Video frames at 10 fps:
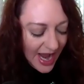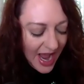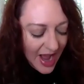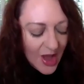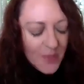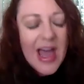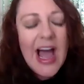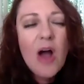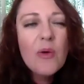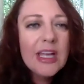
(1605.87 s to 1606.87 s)

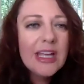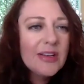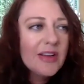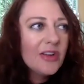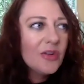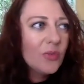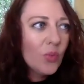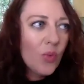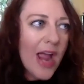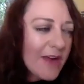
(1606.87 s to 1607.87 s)
how can
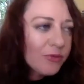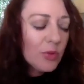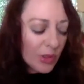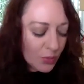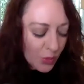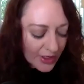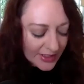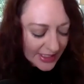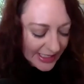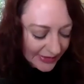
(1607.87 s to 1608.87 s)
everyone work
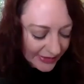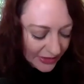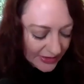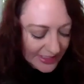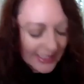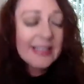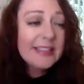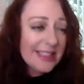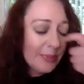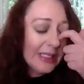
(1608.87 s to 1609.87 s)
together to
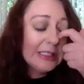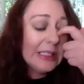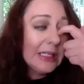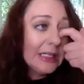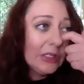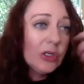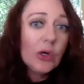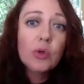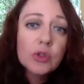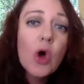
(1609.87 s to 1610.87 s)
exhibit
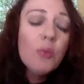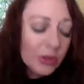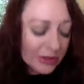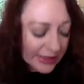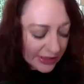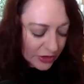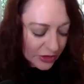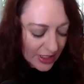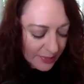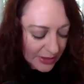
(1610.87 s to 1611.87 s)
global
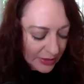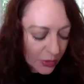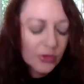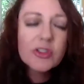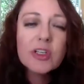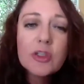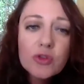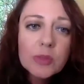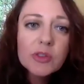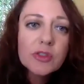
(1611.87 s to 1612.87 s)
leadership in order to
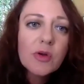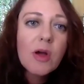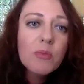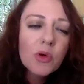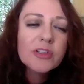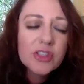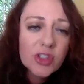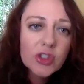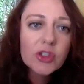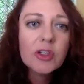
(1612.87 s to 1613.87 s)
contribute to a more
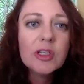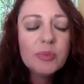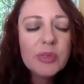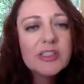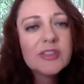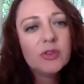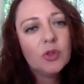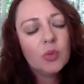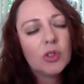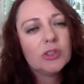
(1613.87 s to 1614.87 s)
secure and peaceful
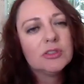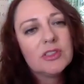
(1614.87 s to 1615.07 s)
world?